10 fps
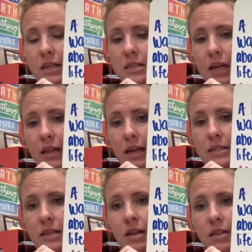is a
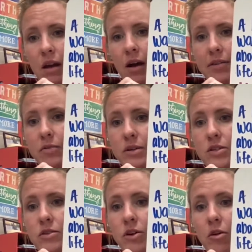lesson that the author wants
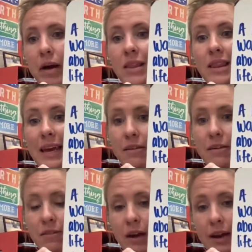you to know about
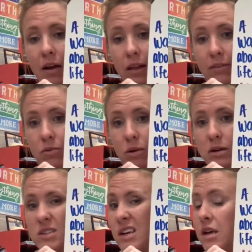life and how life
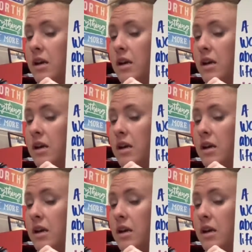works.